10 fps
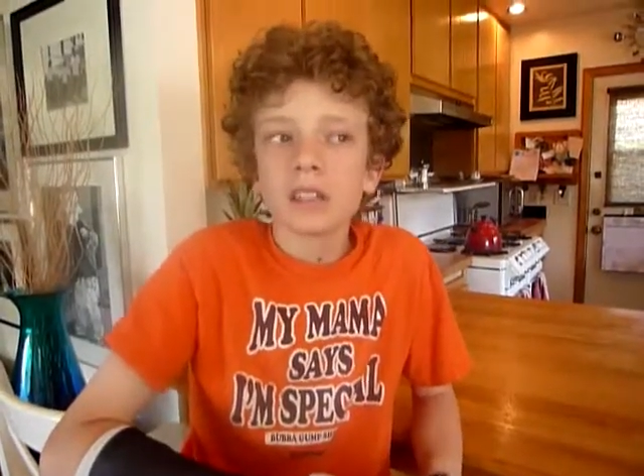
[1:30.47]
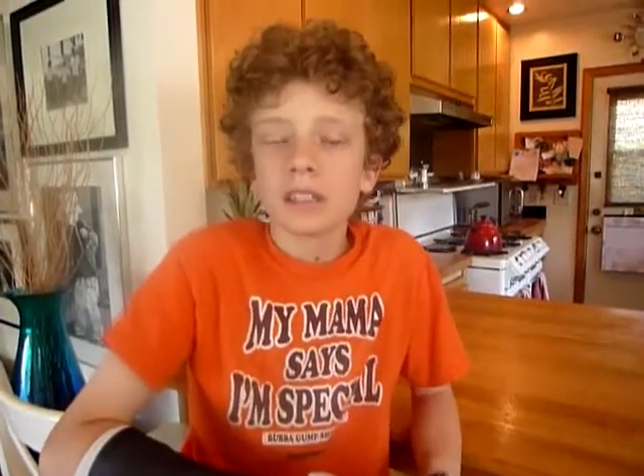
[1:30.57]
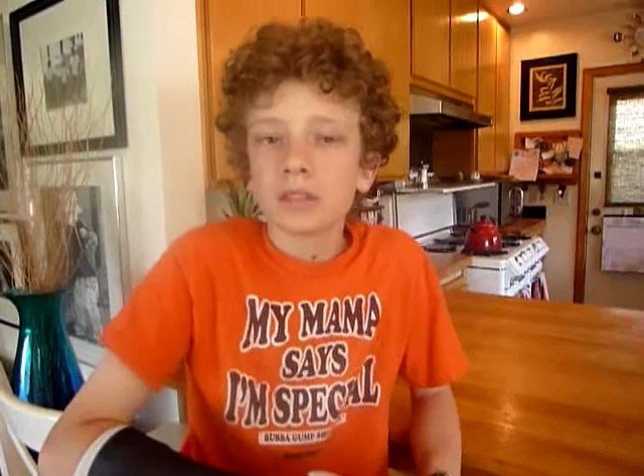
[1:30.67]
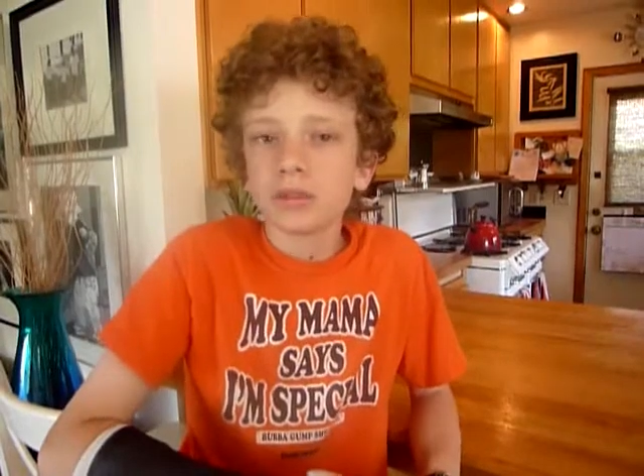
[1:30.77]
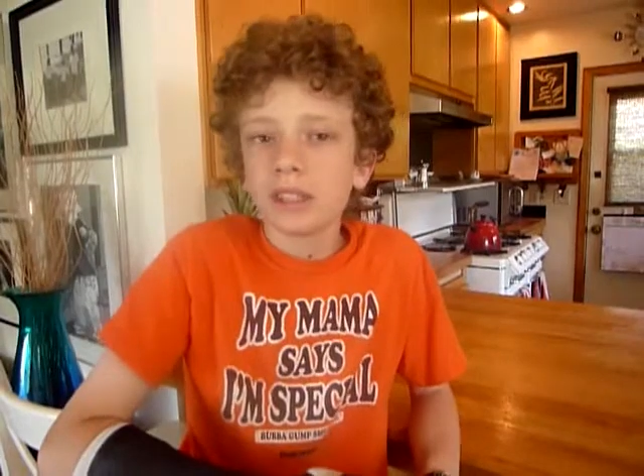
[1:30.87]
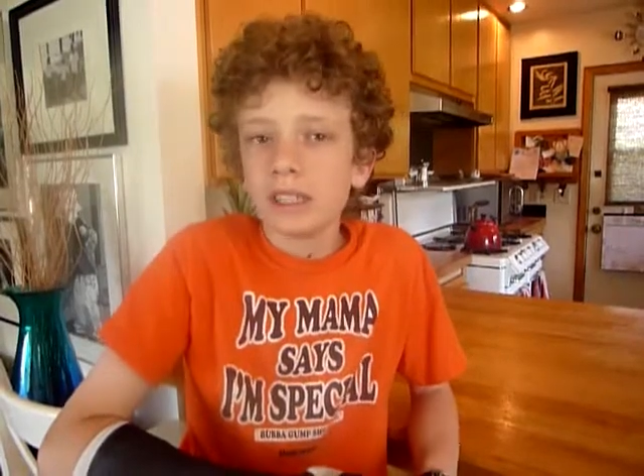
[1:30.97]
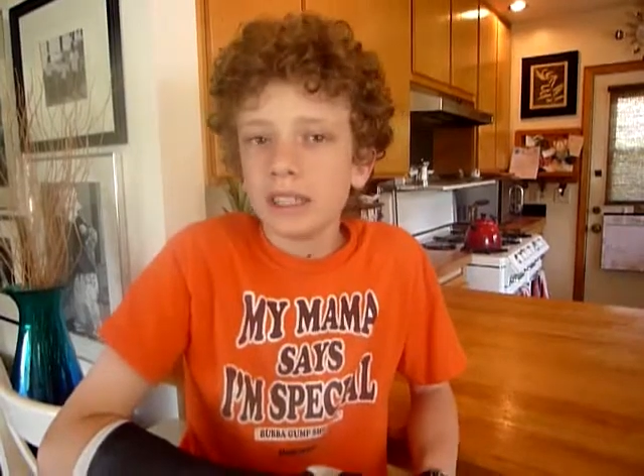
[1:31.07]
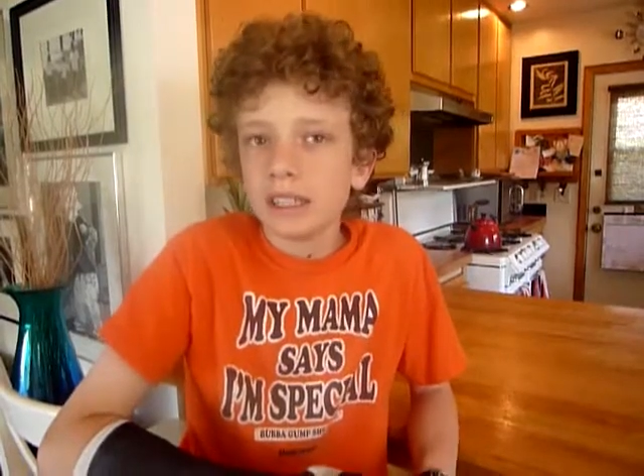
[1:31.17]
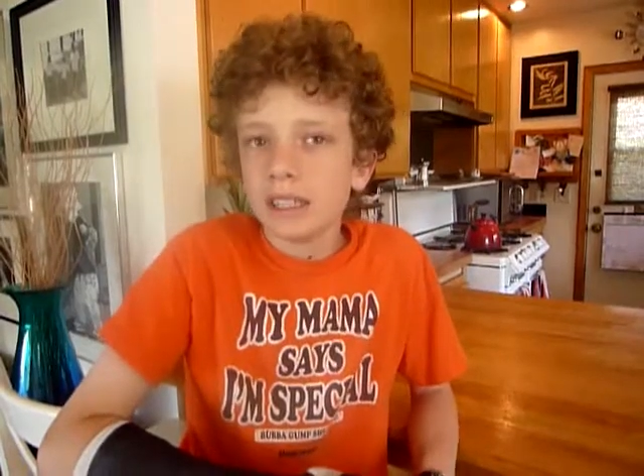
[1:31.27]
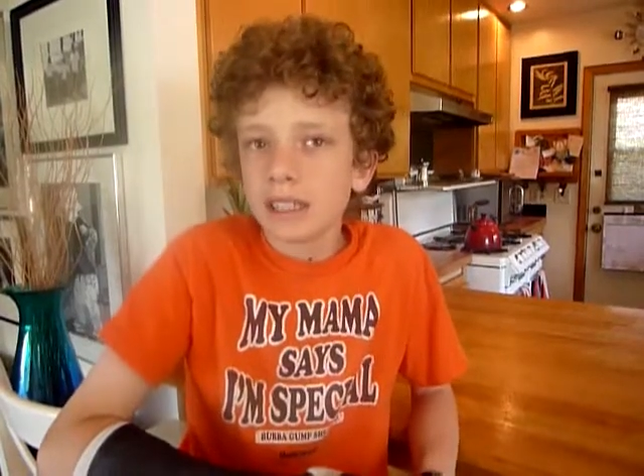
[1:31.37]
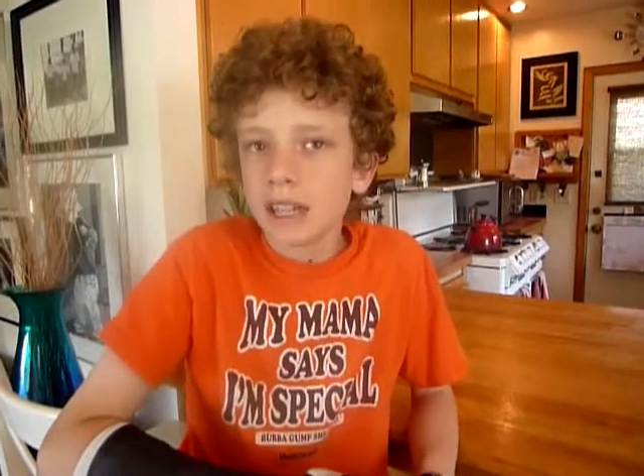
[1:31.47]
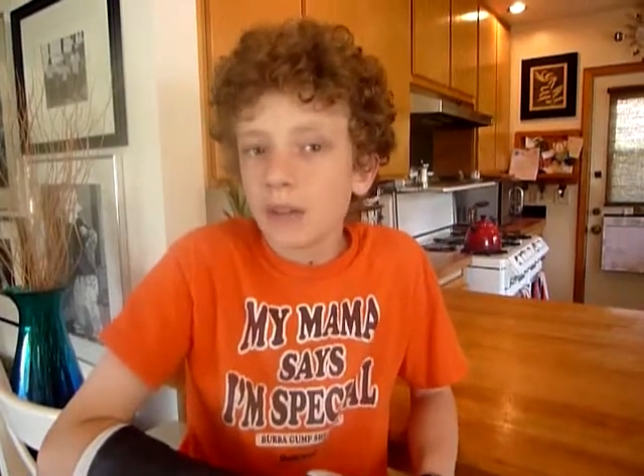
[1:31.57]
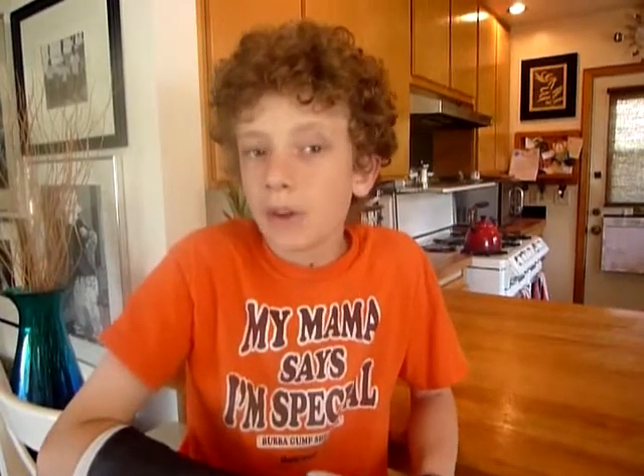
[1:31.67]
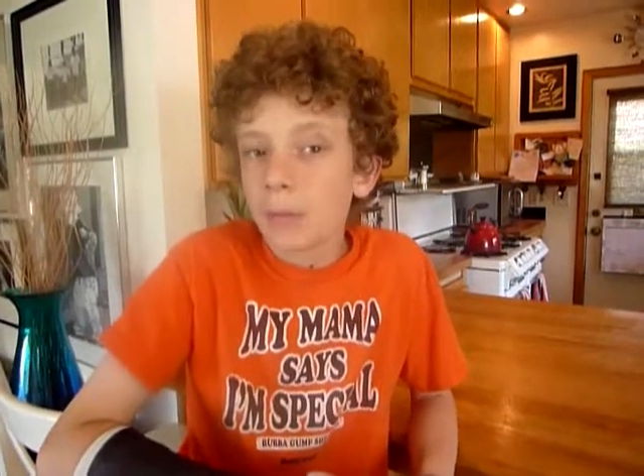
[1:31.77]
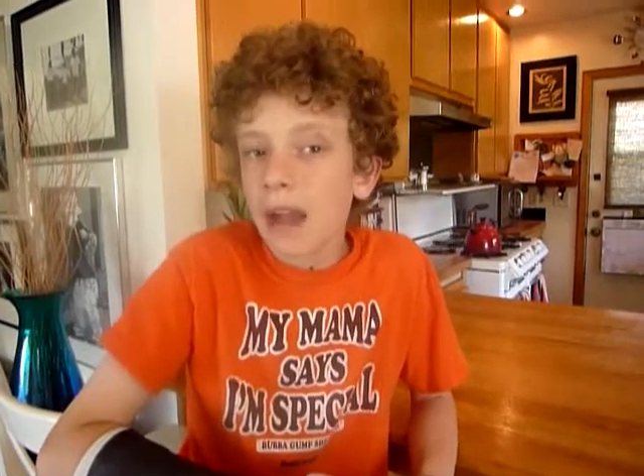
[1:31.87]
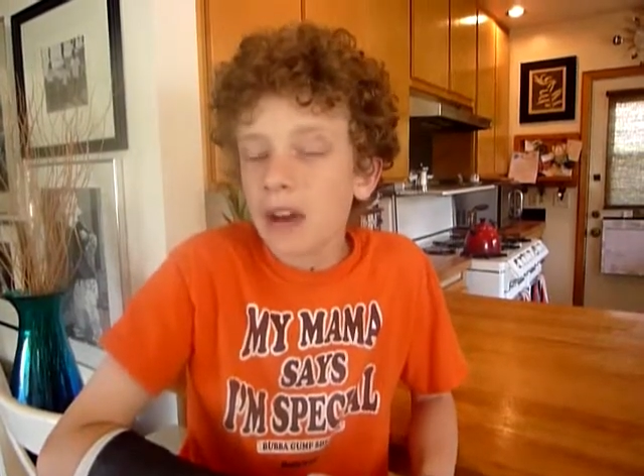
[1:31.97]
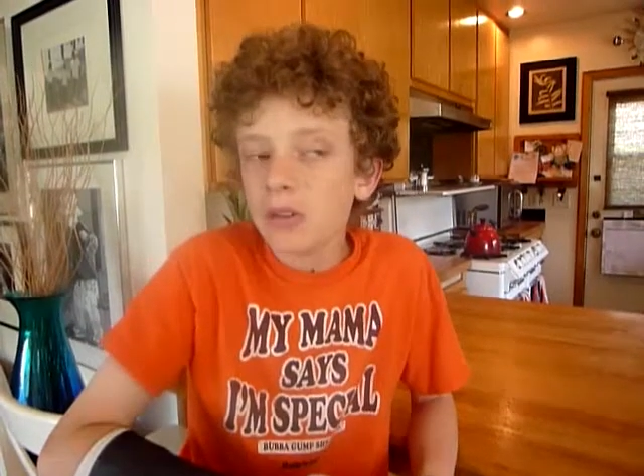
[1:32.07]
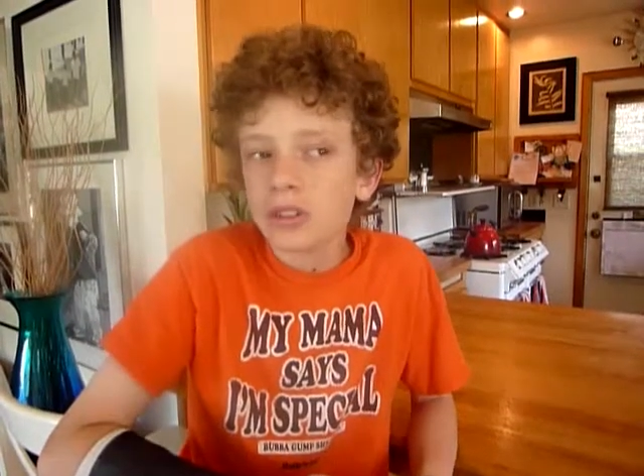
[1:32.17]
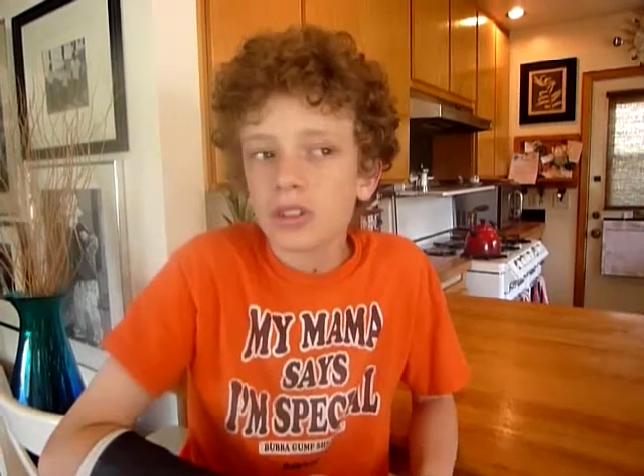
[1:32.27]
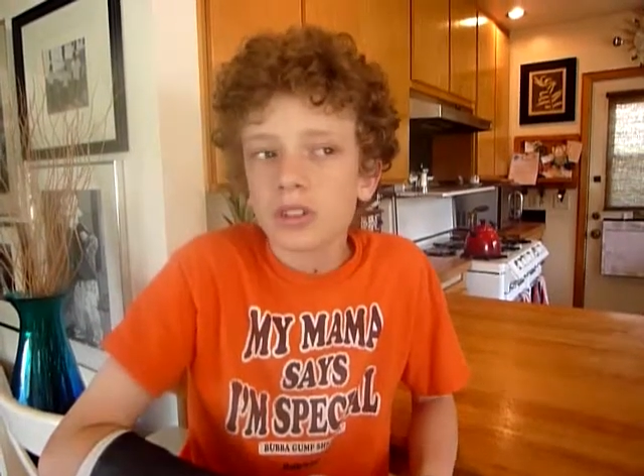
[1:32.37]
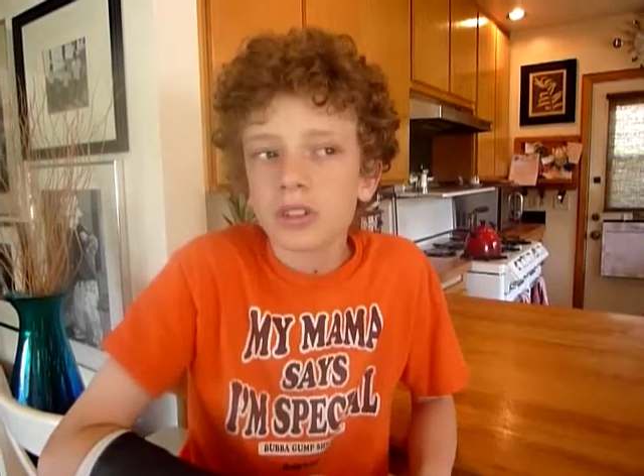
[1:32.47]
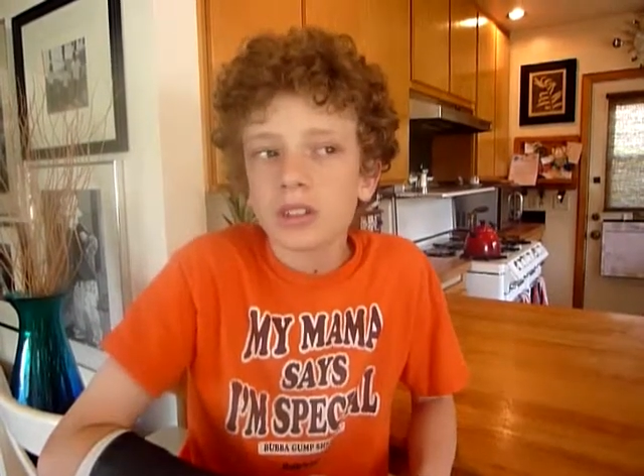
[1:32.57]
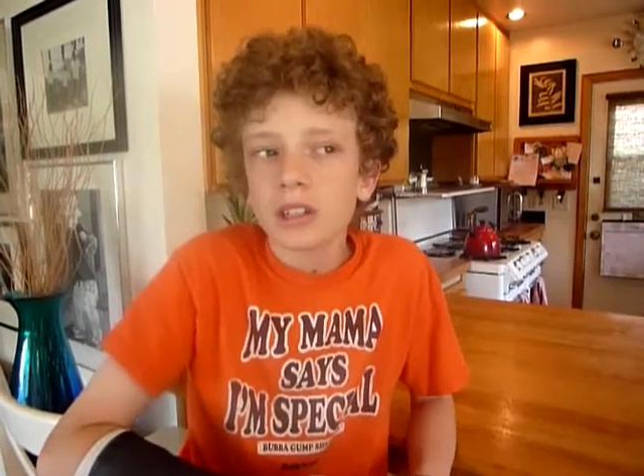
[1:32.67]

because it's really easy. It's kind of in a pouch.